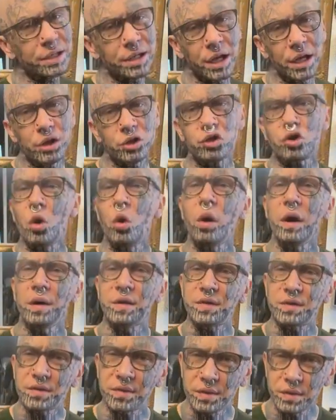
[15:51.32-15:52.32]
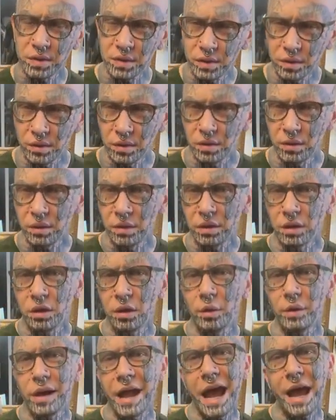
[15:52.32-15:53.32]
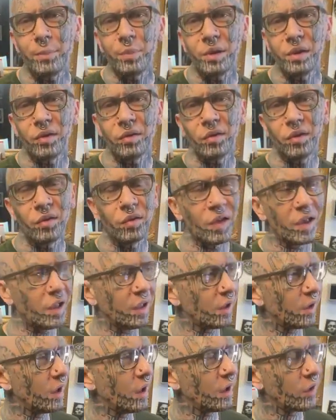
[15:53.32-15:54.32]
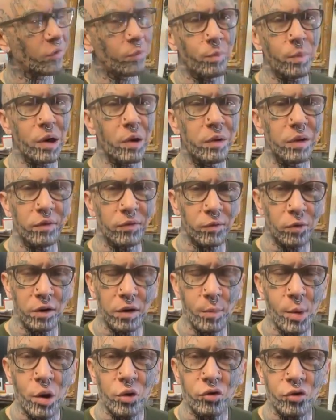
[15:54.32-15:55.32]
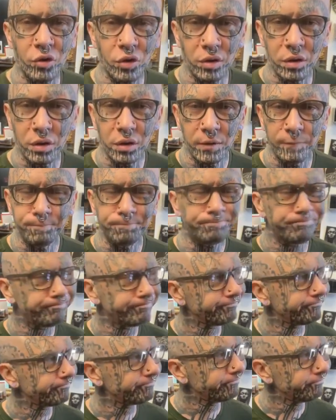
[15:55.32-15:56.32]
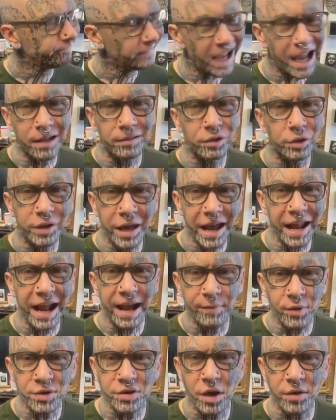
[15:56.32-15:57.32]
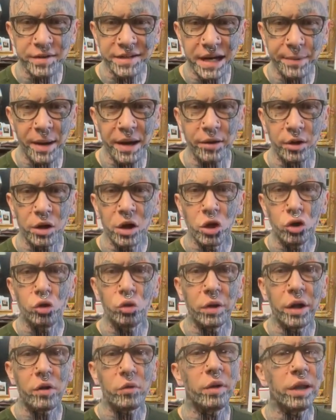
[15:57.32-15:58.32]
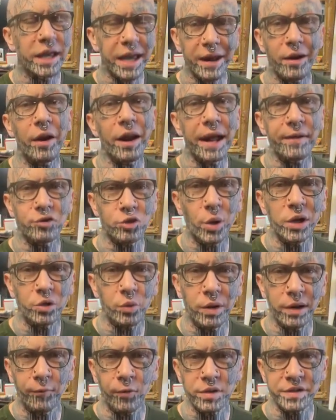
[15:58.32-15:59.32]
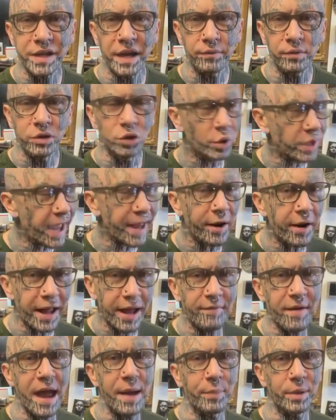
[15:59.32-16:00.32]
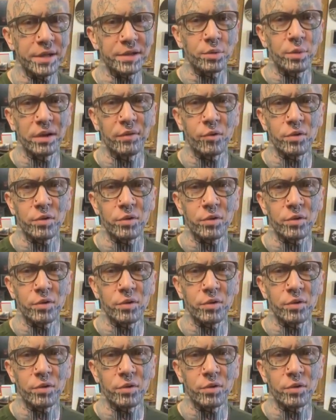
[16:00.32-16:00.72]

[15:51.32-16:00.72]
is a choice, you know, and happiness is a experience or an emotion. Yeah, you can't have those all the time either. You literally cannot have joy 24 7. You cannot have happiness